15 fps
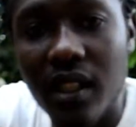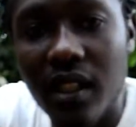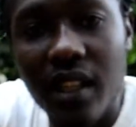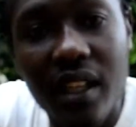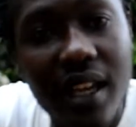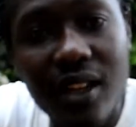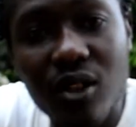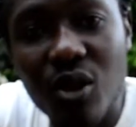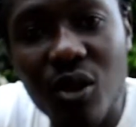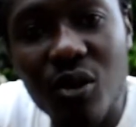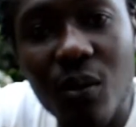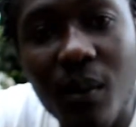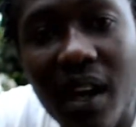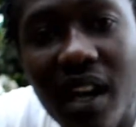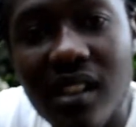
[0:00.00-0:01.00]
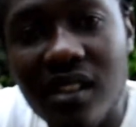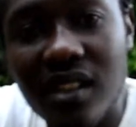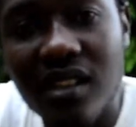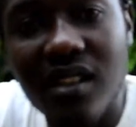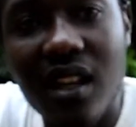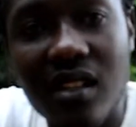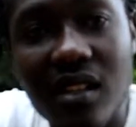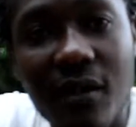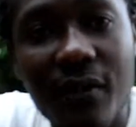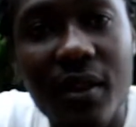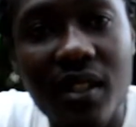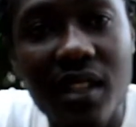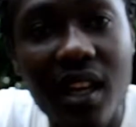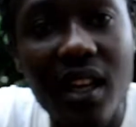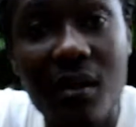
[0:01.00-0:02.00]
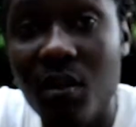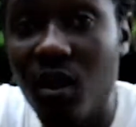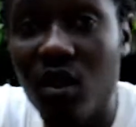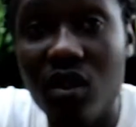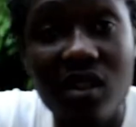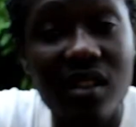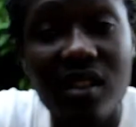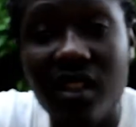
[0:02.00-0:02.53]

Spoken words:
And I talk to my ancestors every day because it's